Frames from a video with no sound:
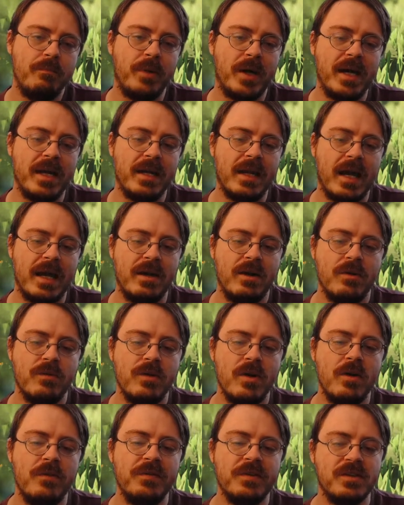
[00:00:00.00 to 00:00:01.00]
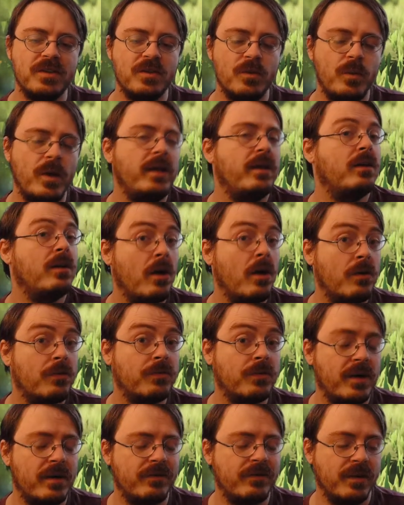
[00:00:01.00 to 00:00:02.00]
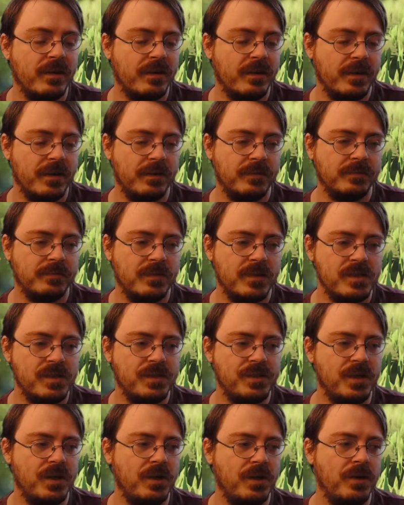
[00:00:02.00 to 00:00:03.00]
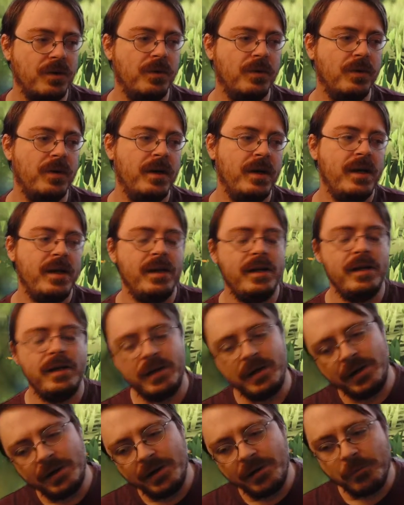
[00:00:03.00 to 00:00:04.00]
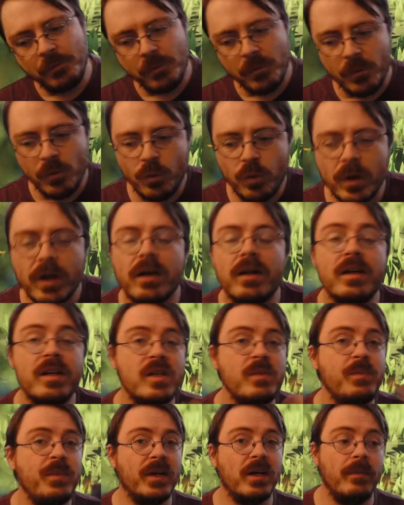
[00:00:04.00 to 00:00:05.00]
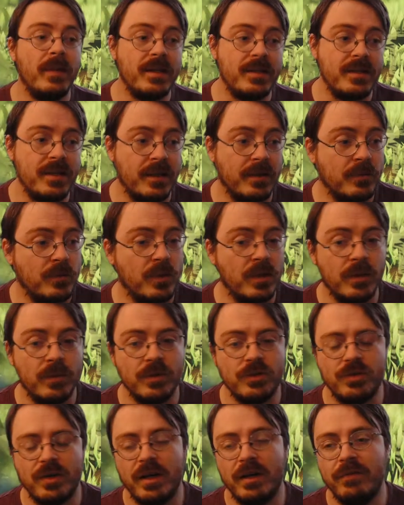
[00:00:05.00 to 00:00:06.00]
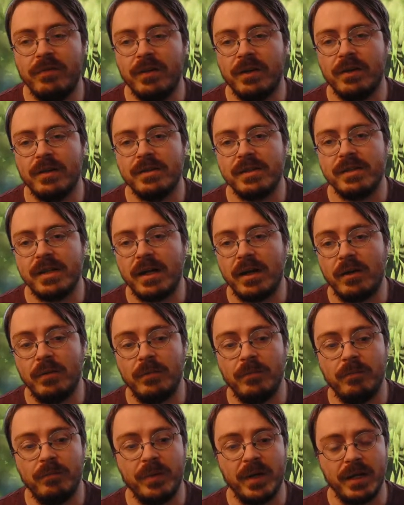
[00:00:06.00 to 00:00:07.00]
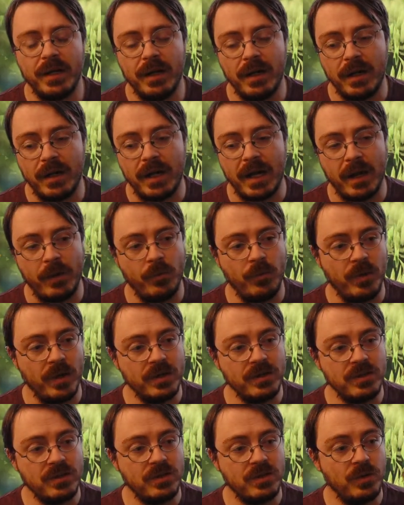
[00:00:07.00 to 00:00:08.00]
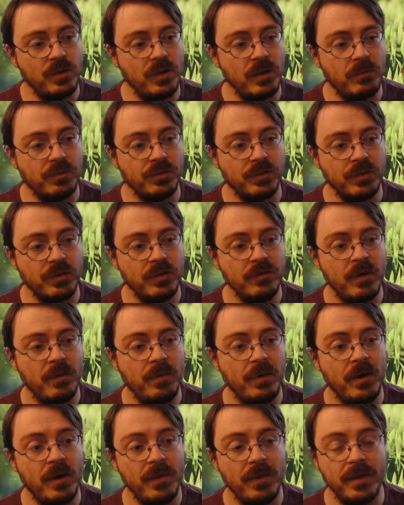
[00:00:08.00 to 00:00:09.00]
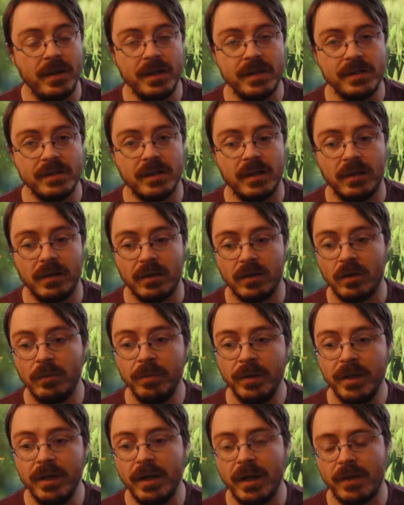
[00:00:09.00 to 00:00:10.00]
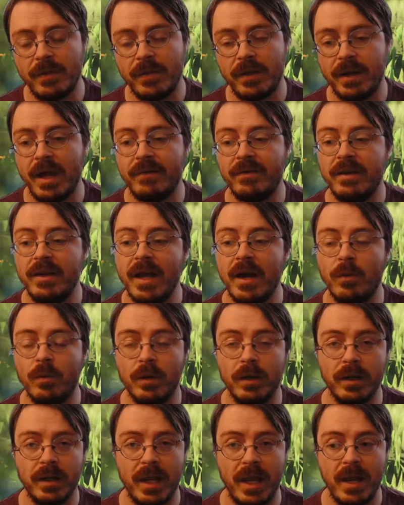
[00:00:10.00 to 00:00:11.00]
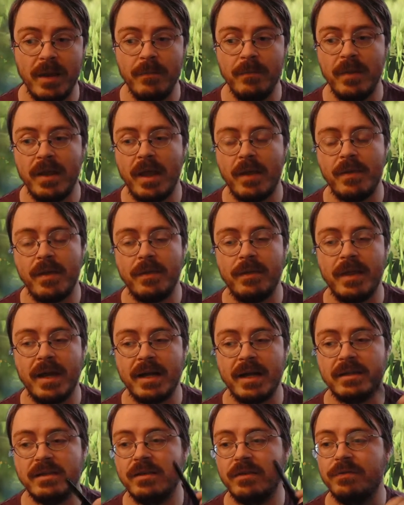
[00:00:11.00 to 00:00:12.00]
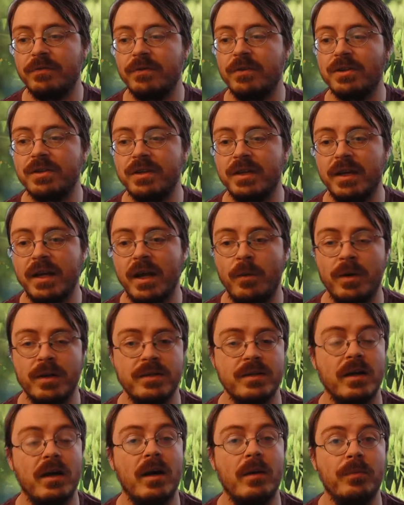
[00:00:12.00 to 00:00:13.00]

but I don't know if it's the way to go for everything. So we're experimenting. We're trying to figure this out. But I want to improve upon this a little bit and then have a network game. And then that's the first thing I want to